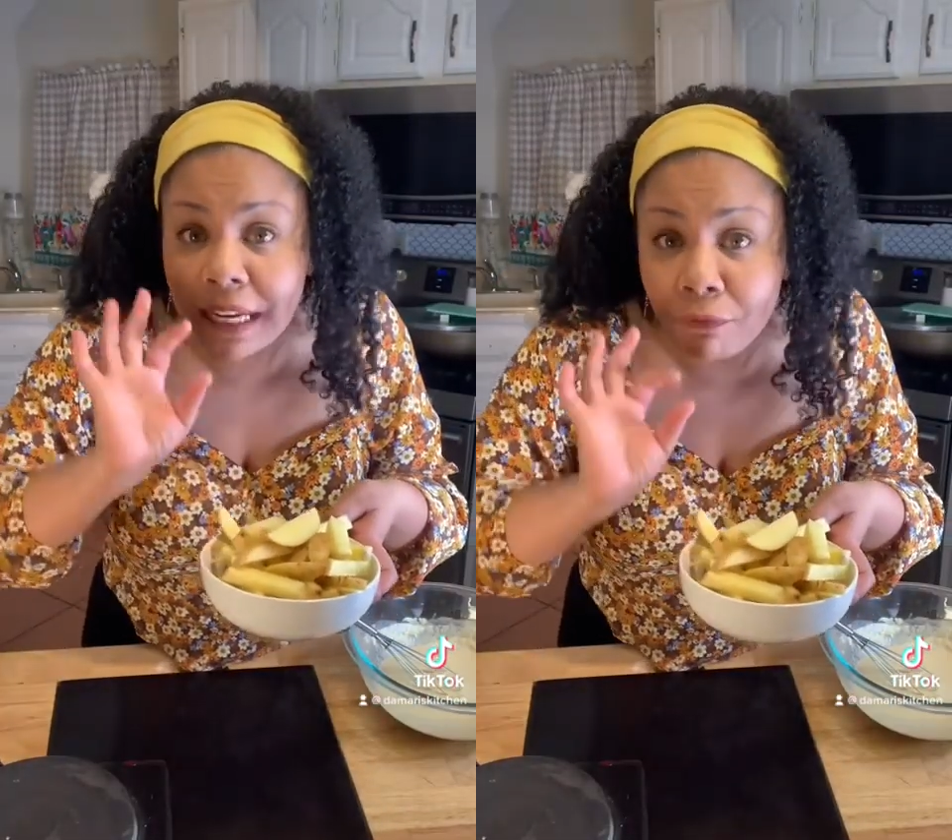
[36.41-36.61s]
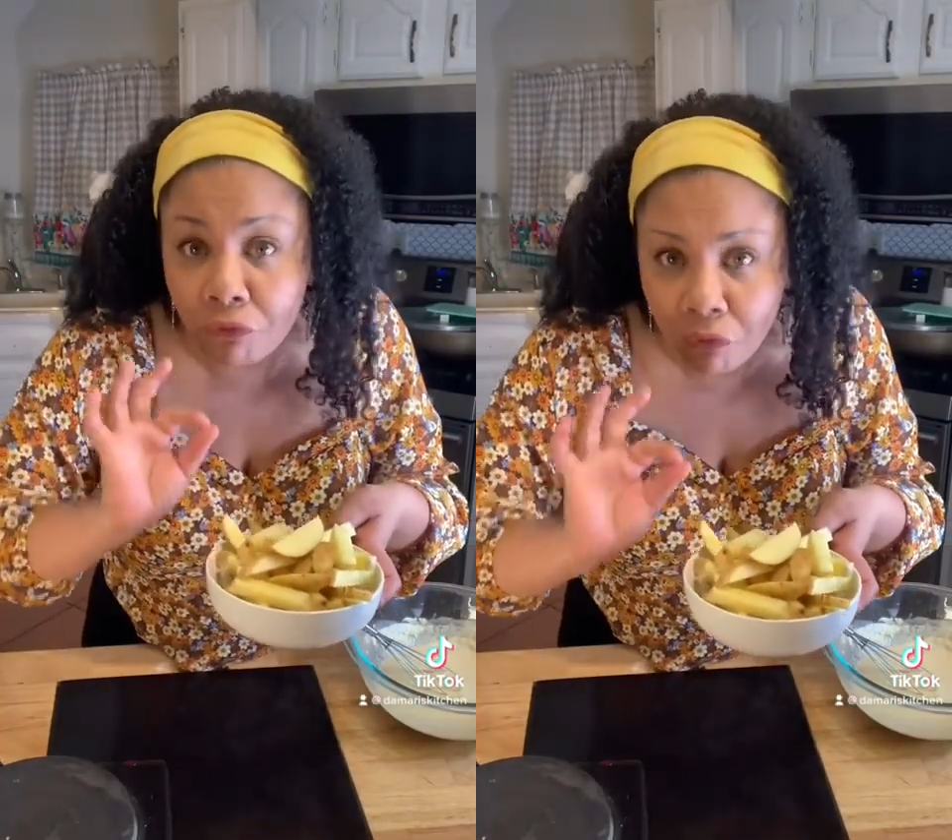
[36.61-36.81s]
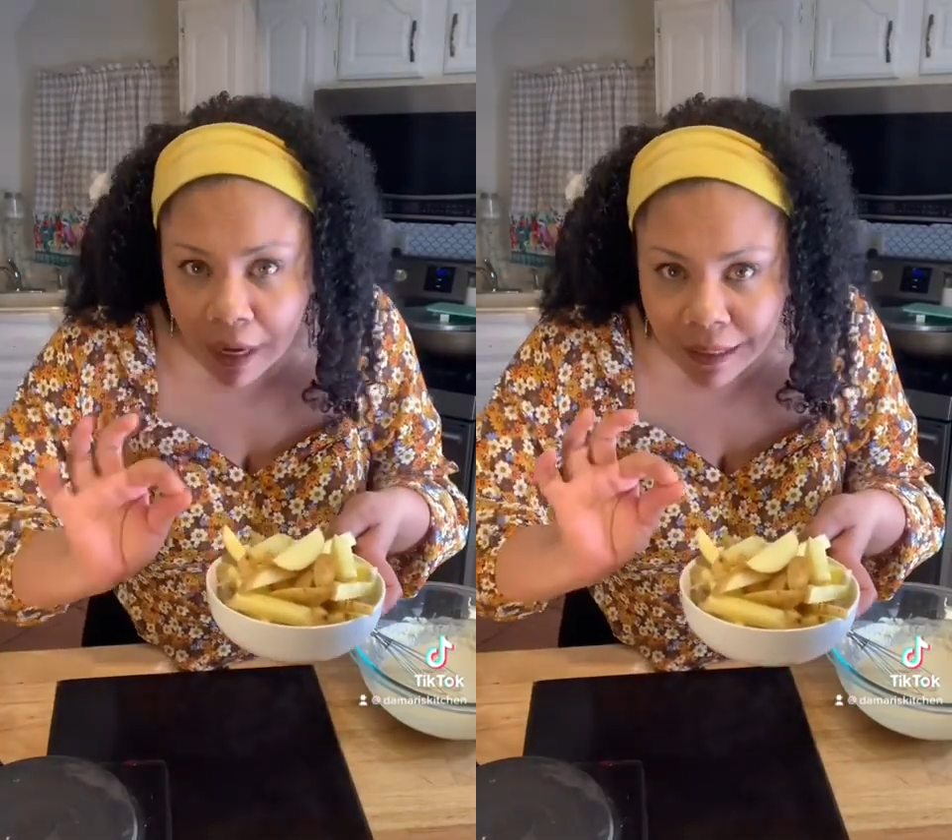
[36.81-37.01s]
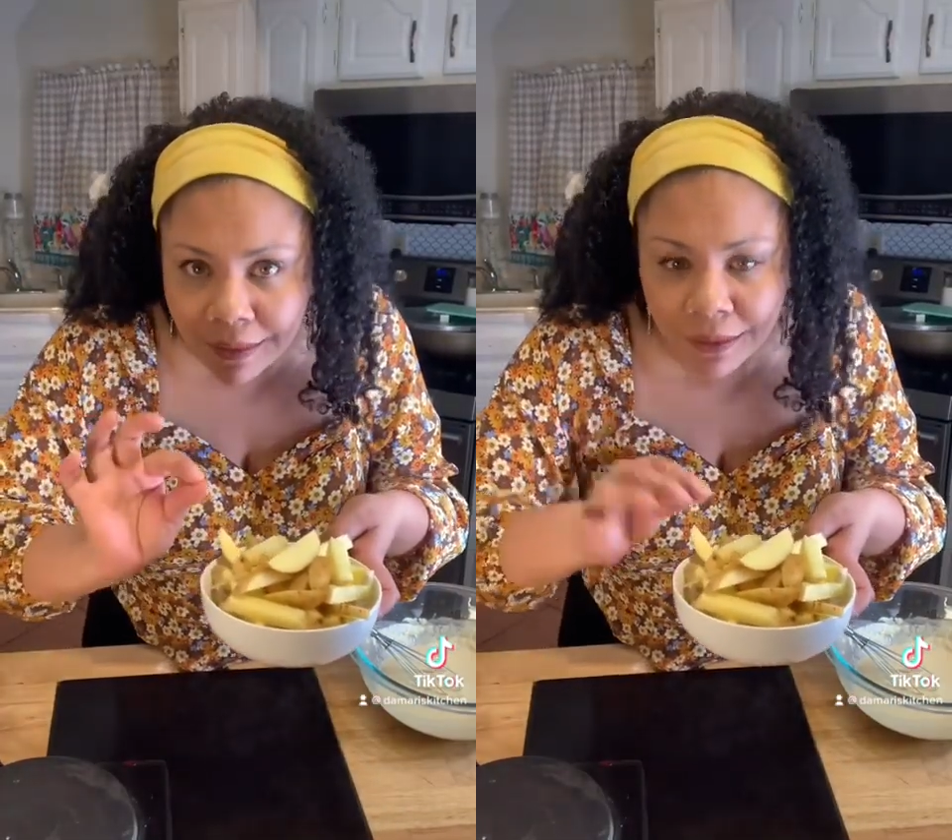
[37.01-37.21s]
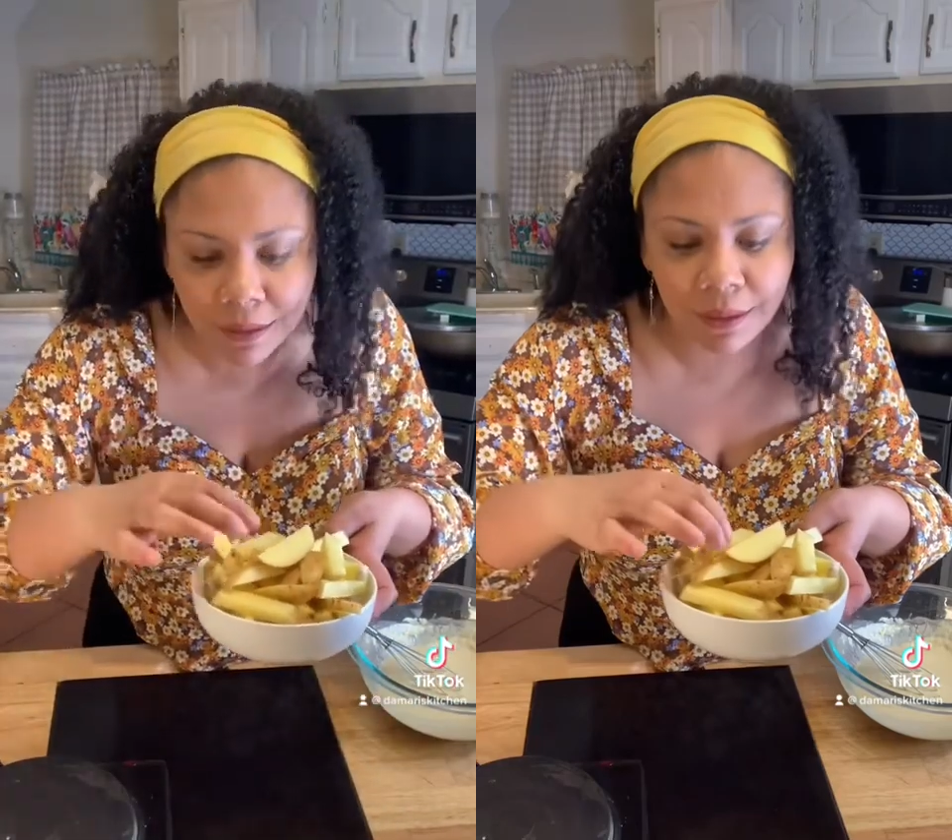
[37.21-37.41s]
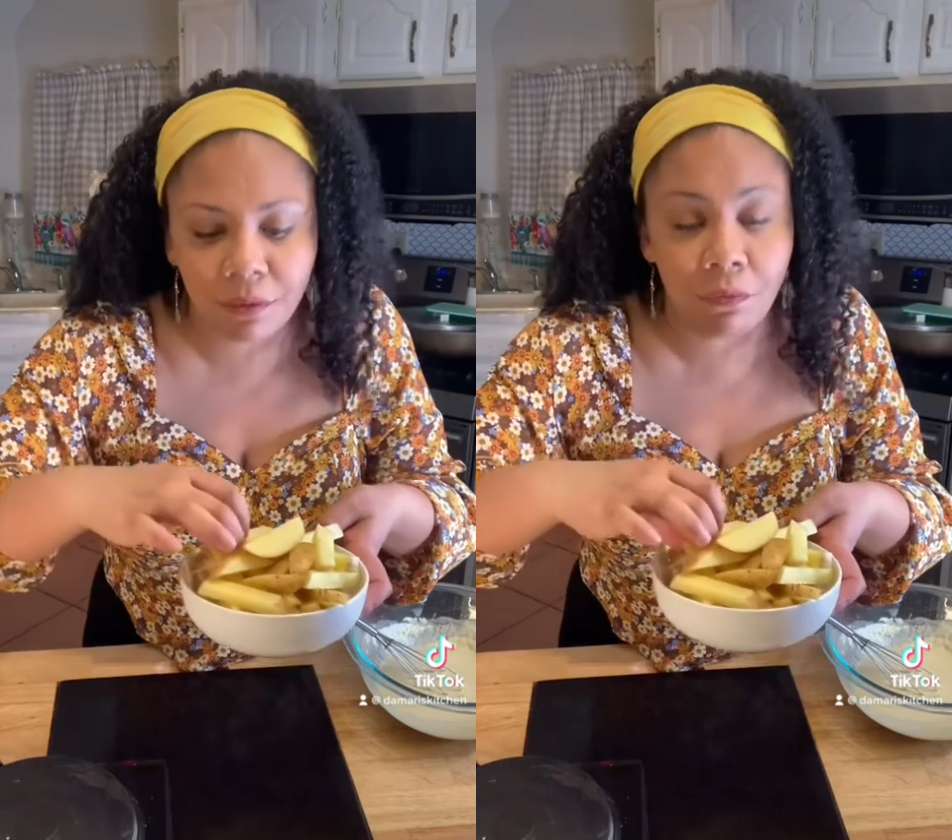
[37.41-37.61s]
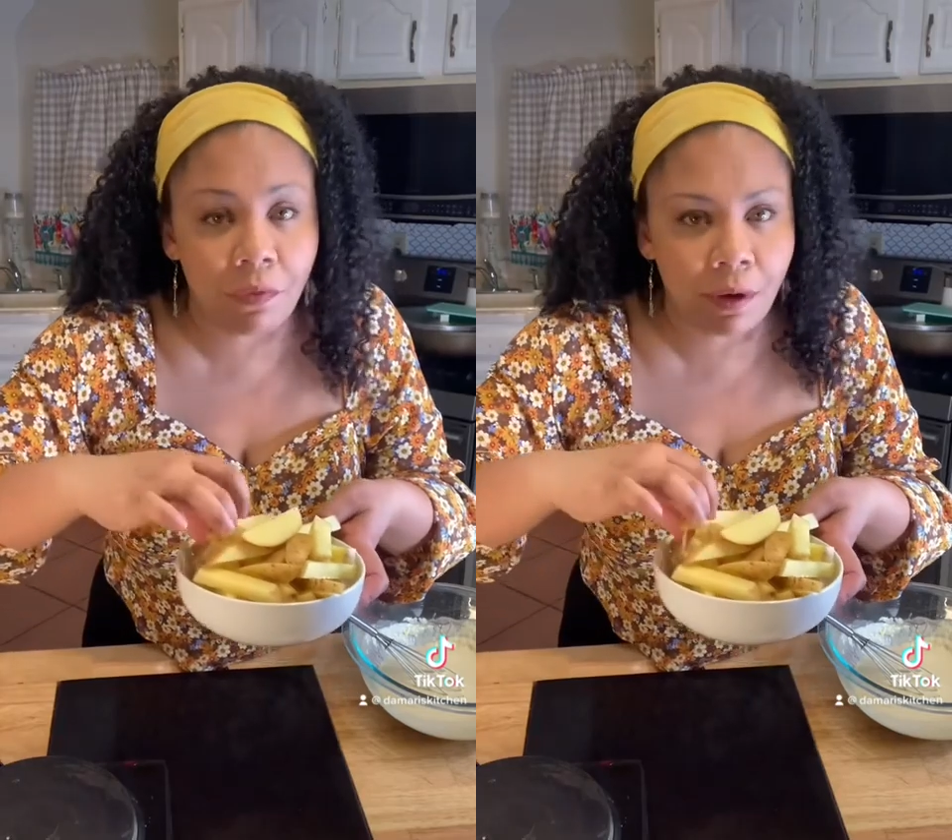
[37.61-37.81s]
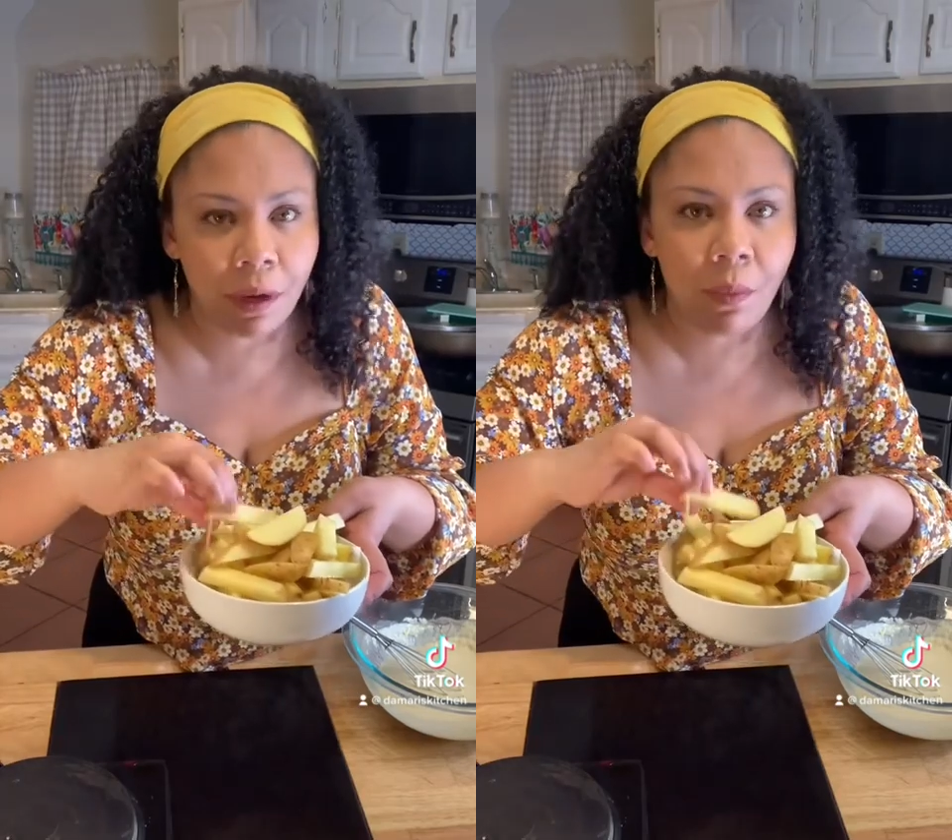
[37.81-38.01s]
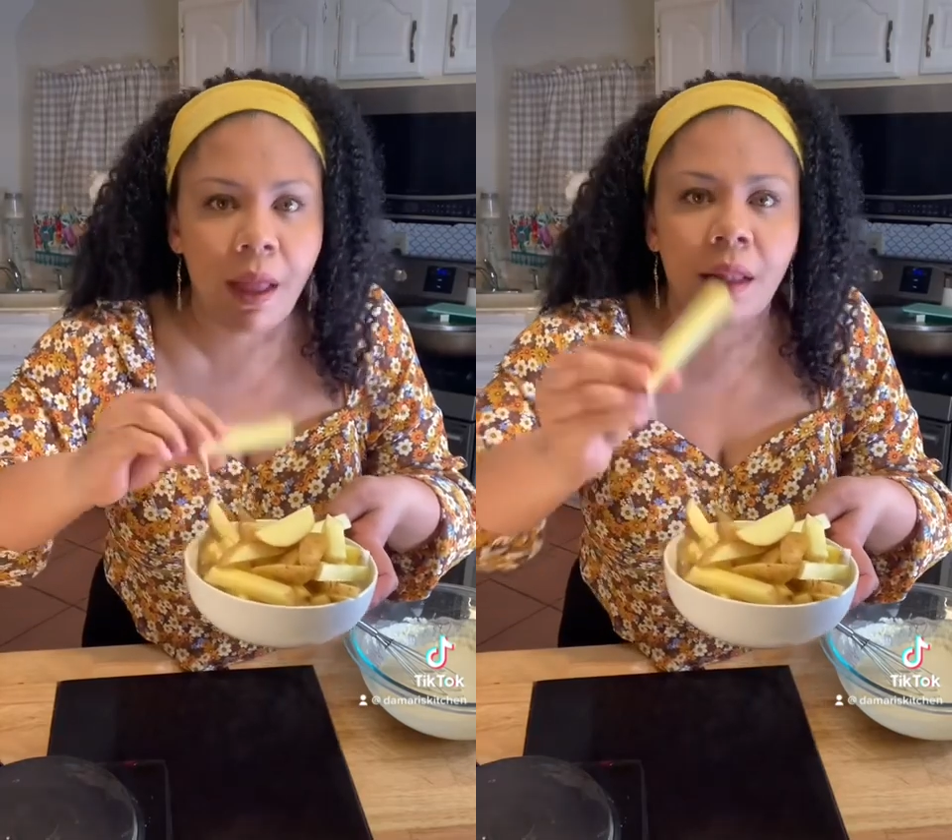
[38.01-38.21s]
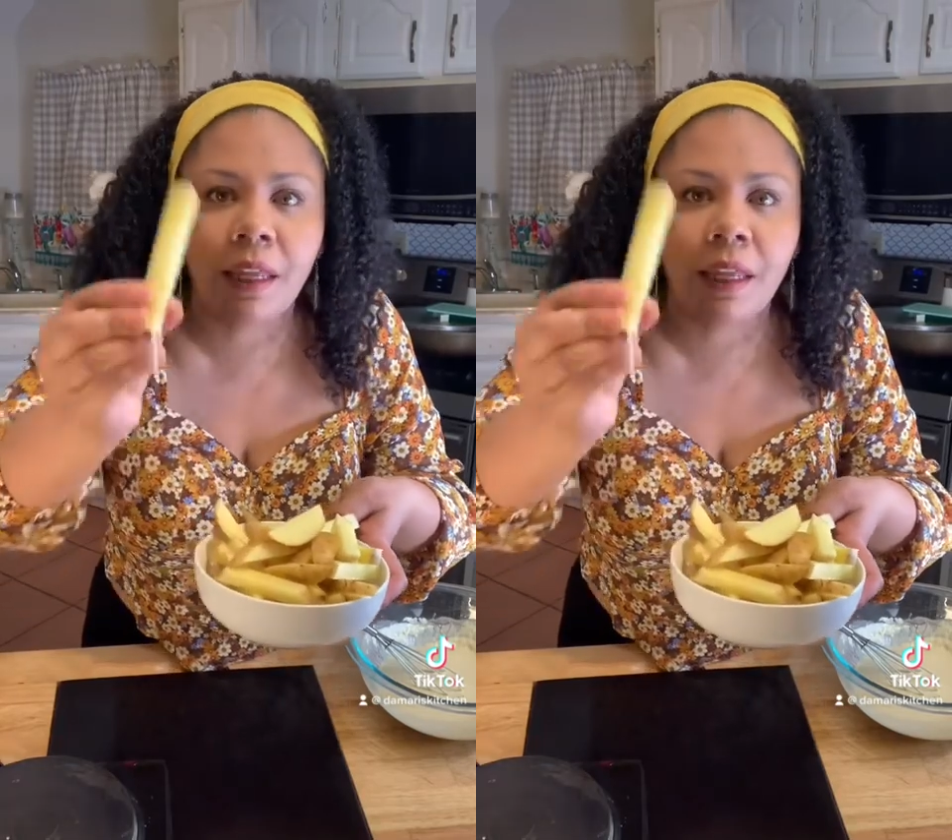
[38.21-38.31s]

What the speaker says: rinsed very well,